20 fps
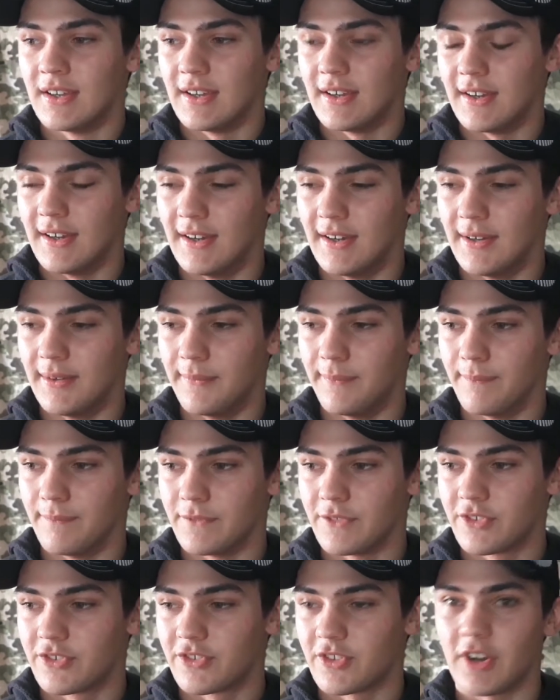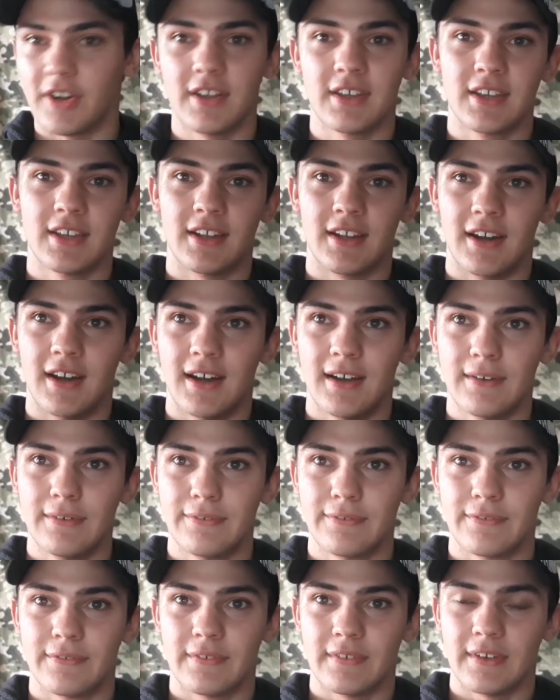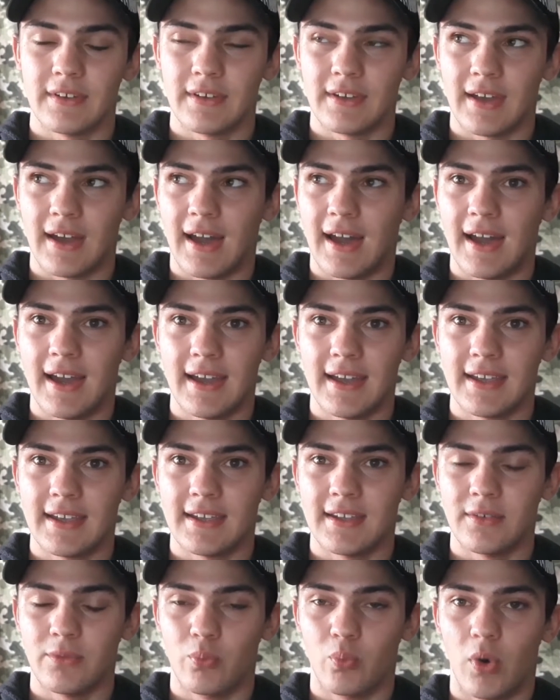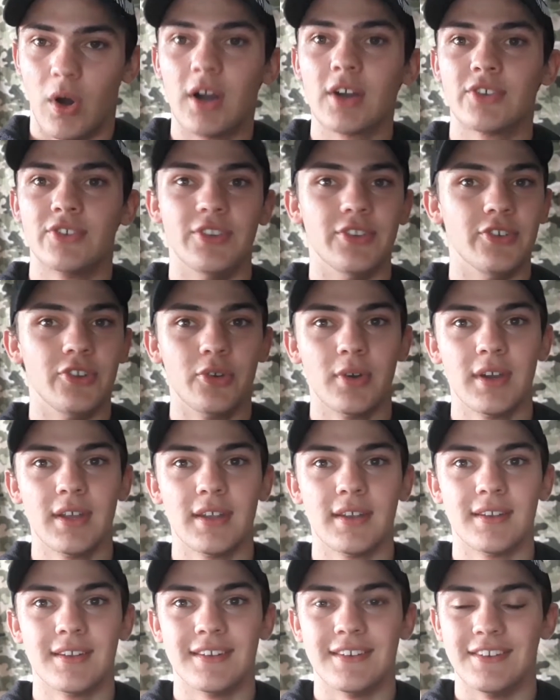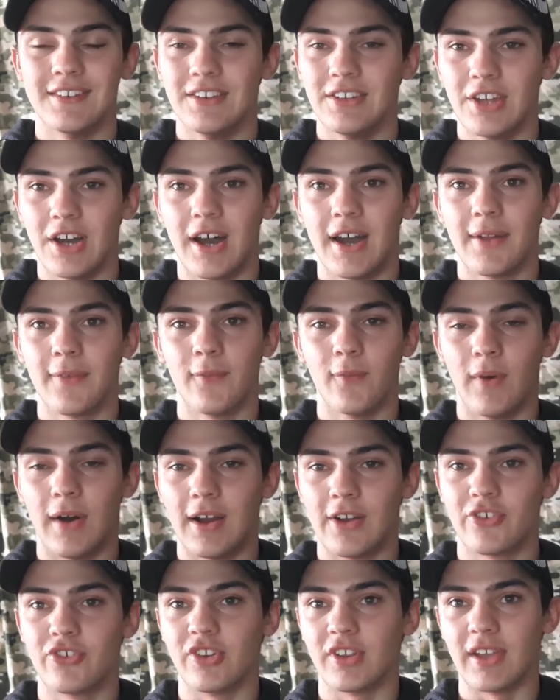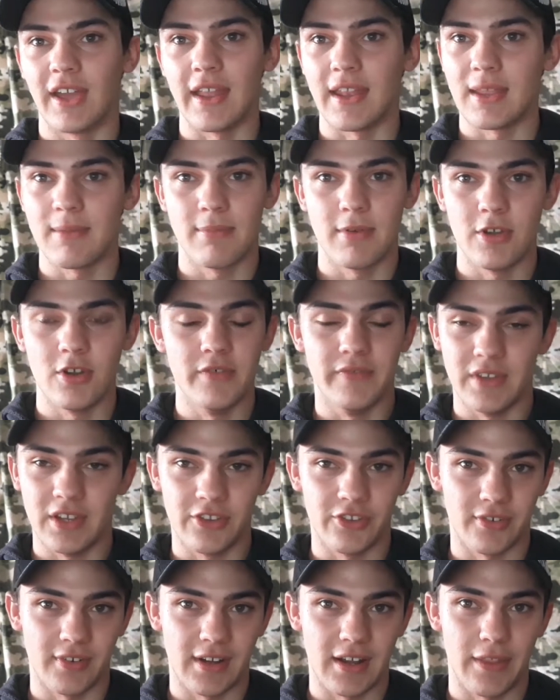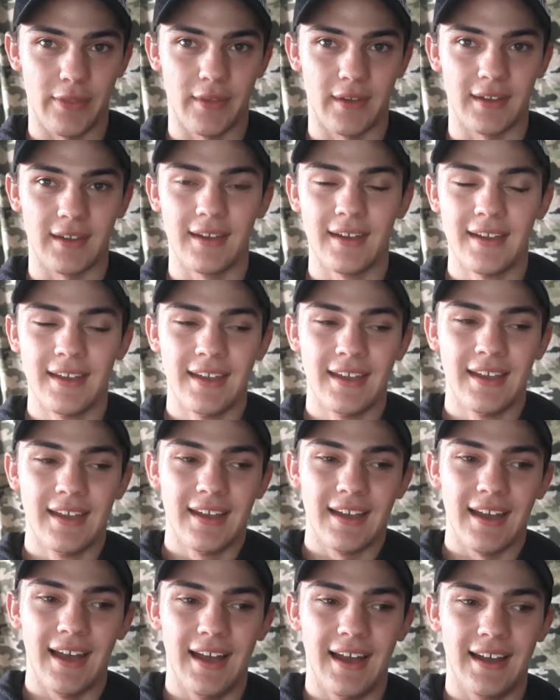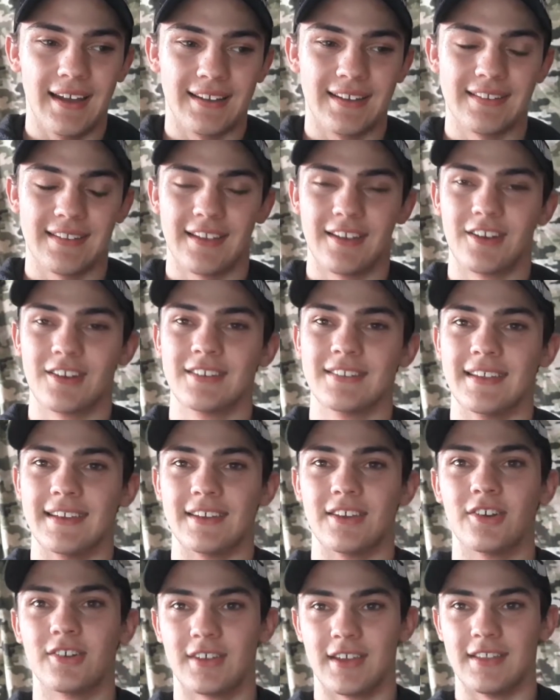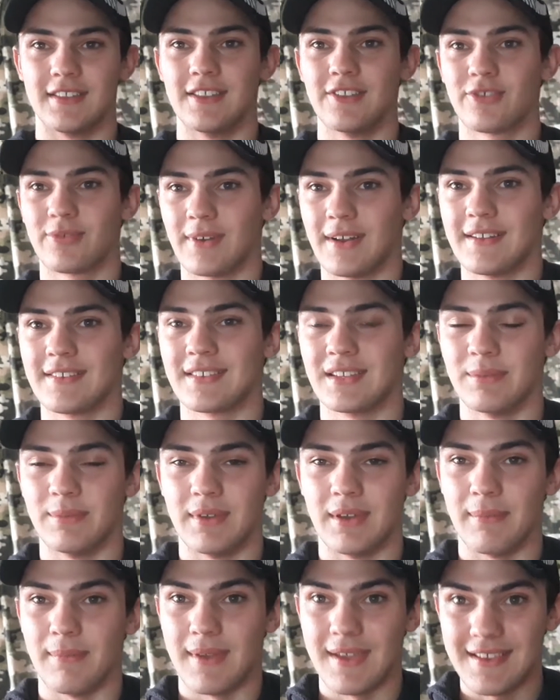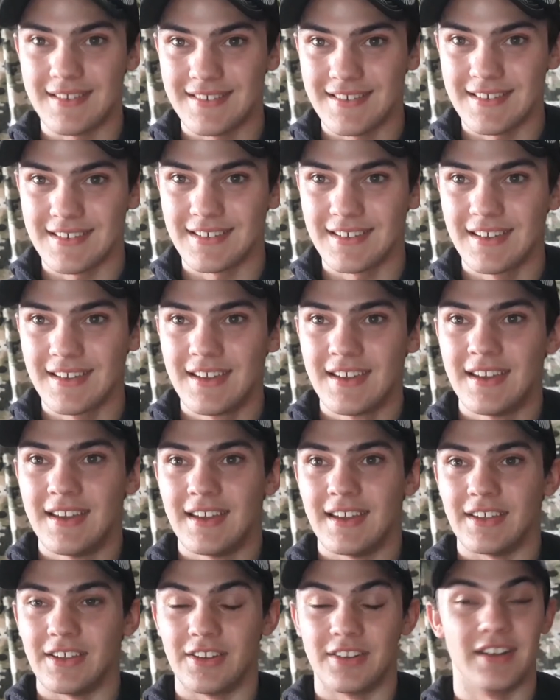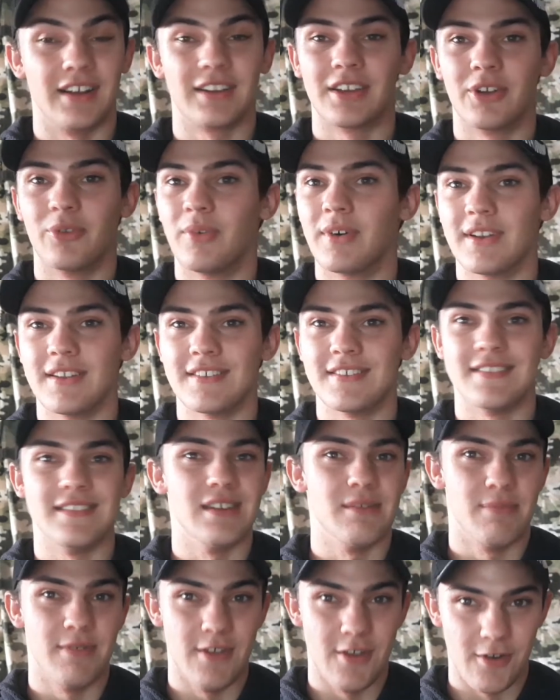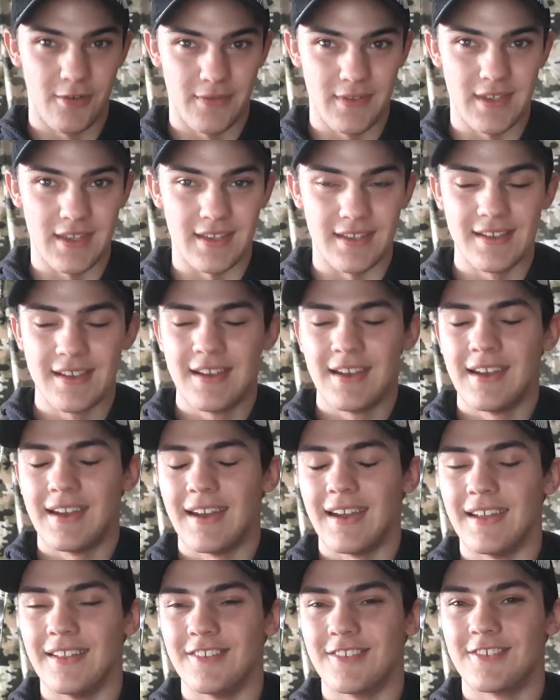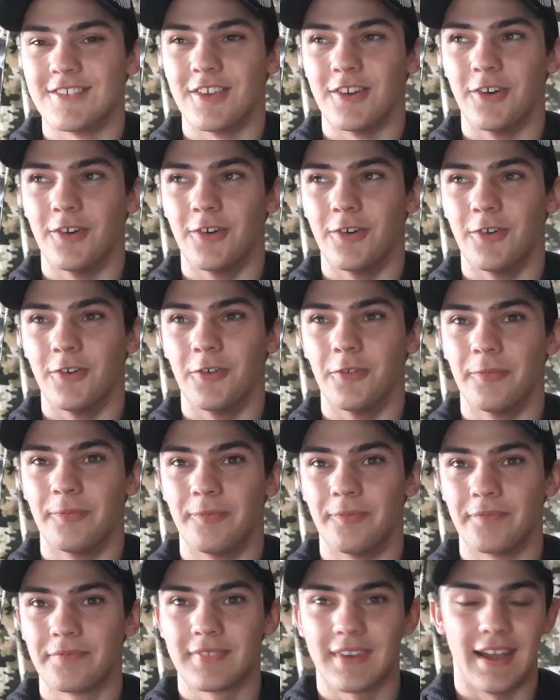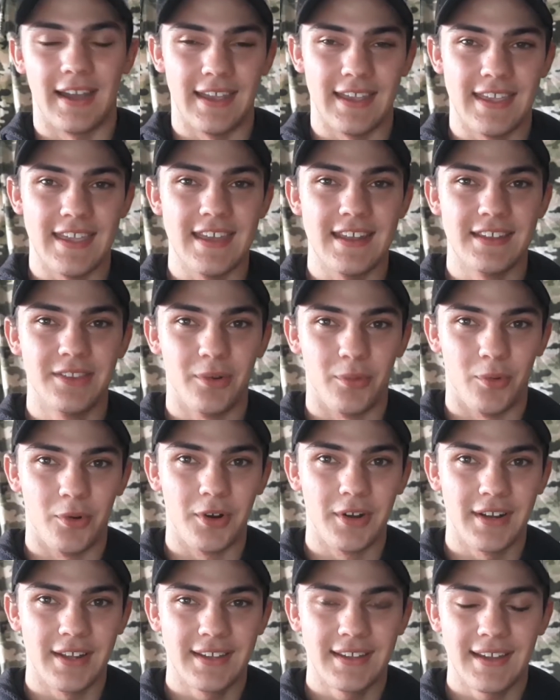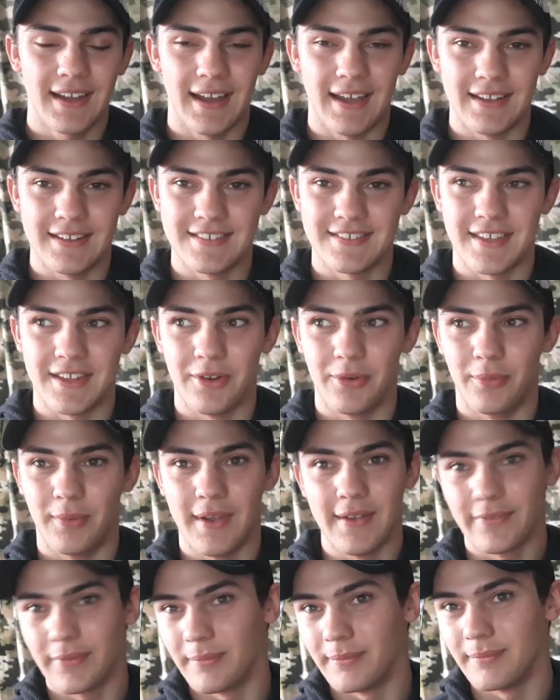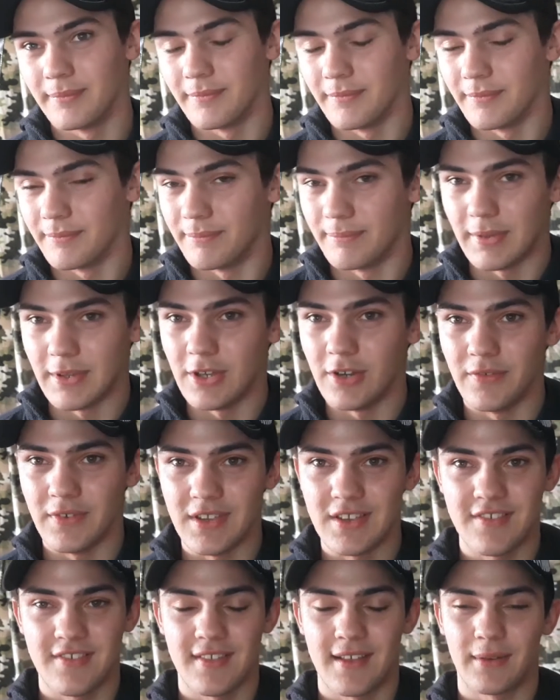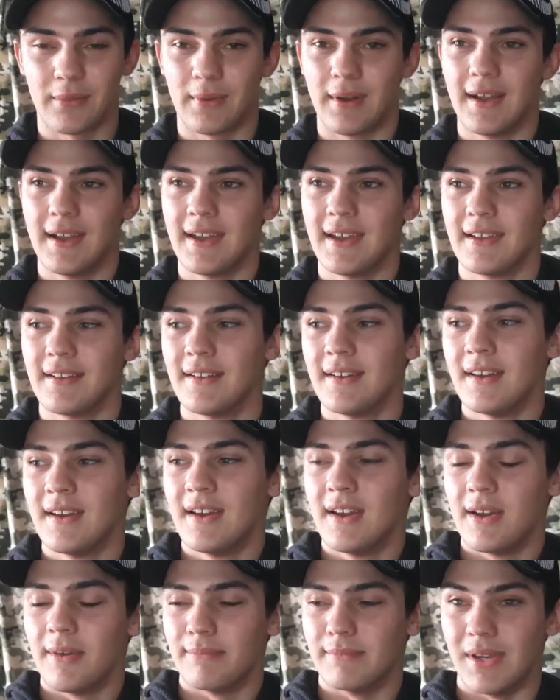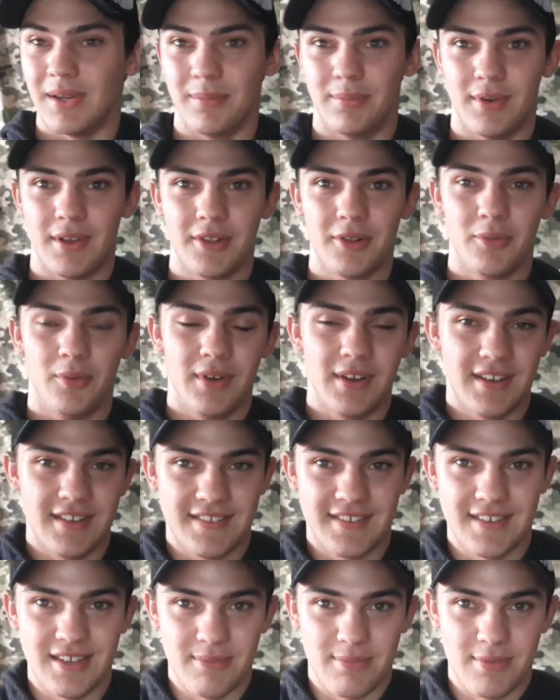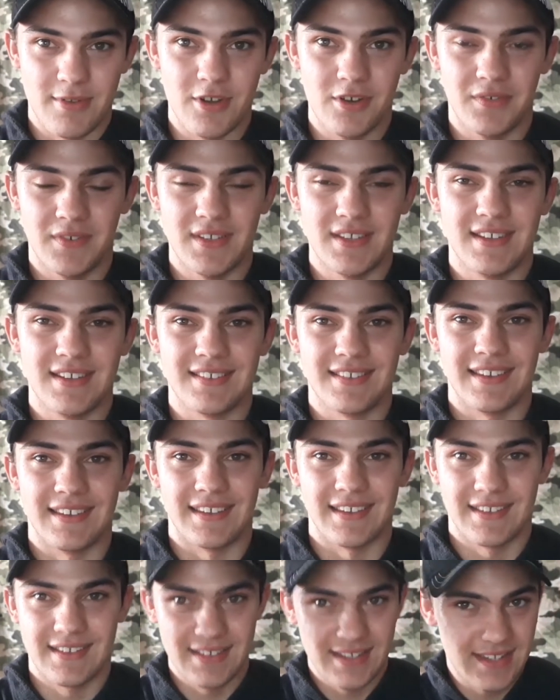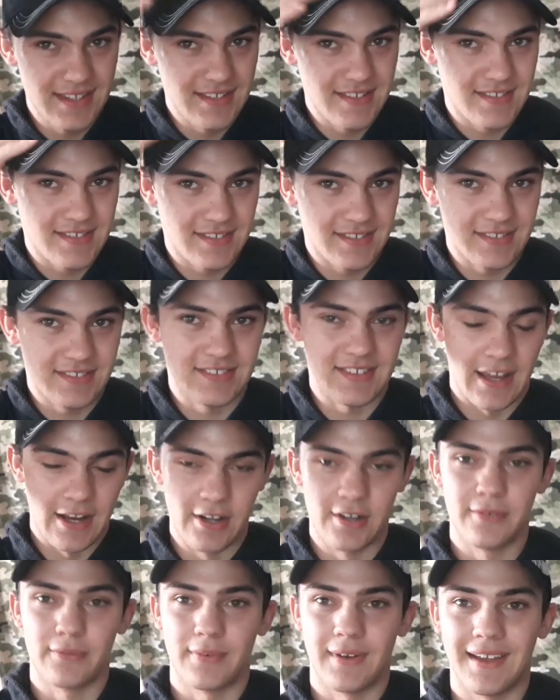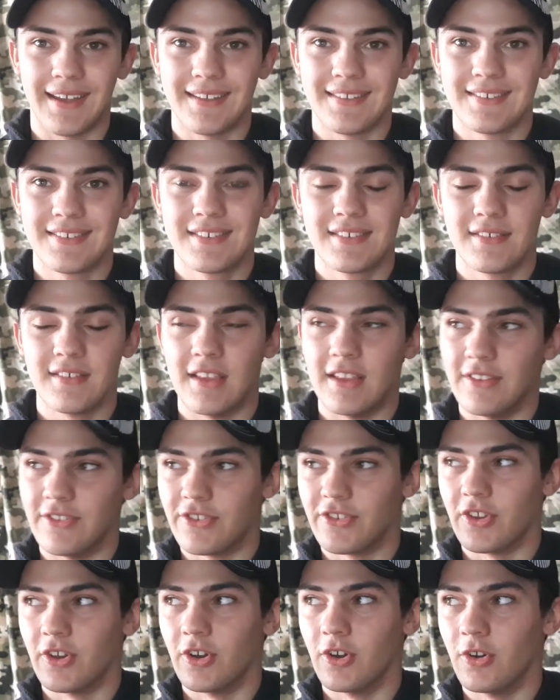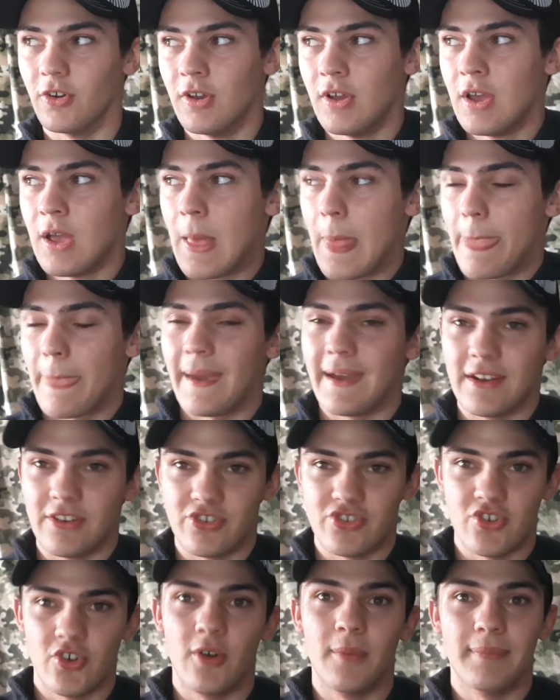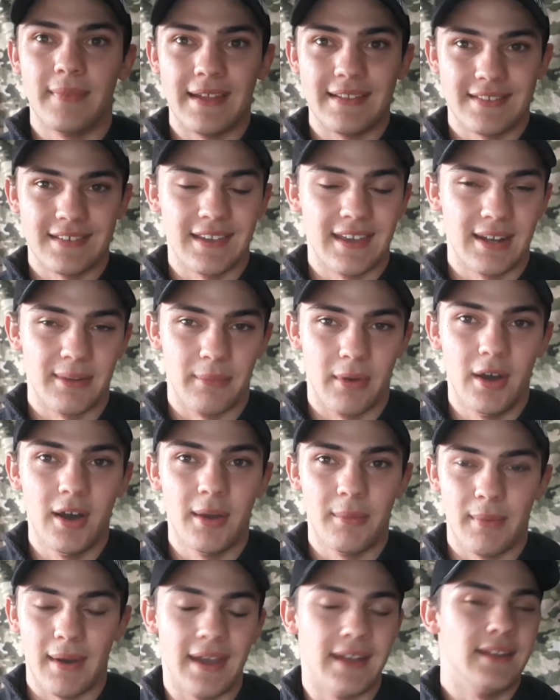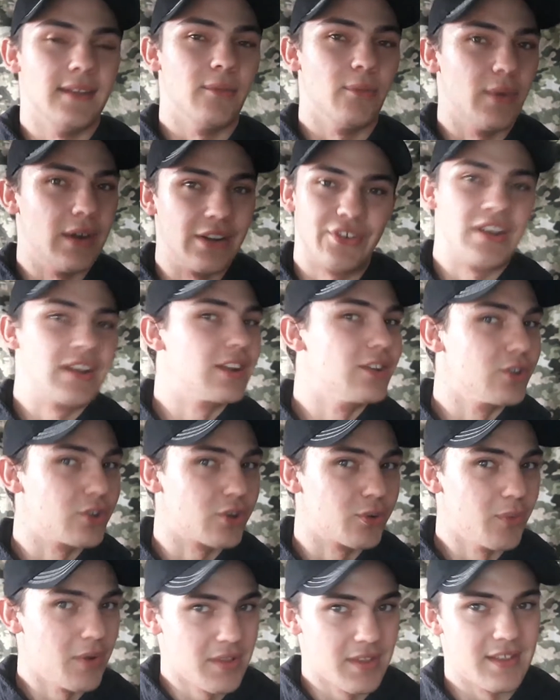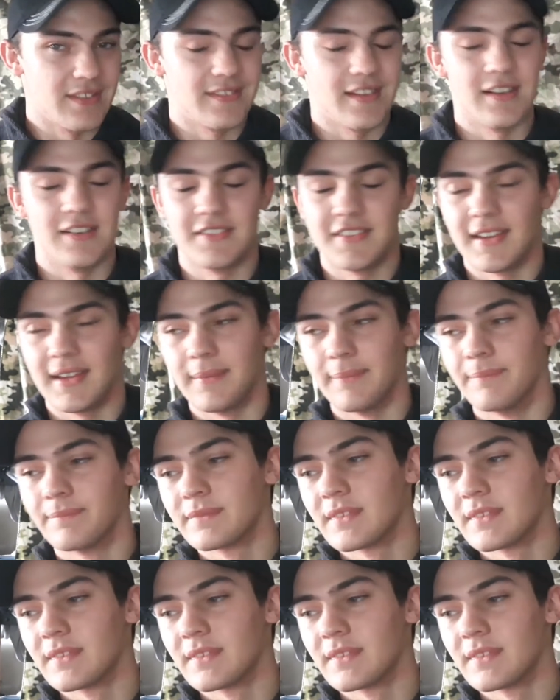Starting it off, I walked into it not watching any POVs or anything, because I heard like, okay, this ride's gonna be amazing. You're not gonna want to see a POV, and so I heeded the warning. I stayed away from POVs to that ride. My brother wanted to see a POV because like he's scared of rides, and so I had to show him that to get him on, but I didn't watch. I had to look away the entire time.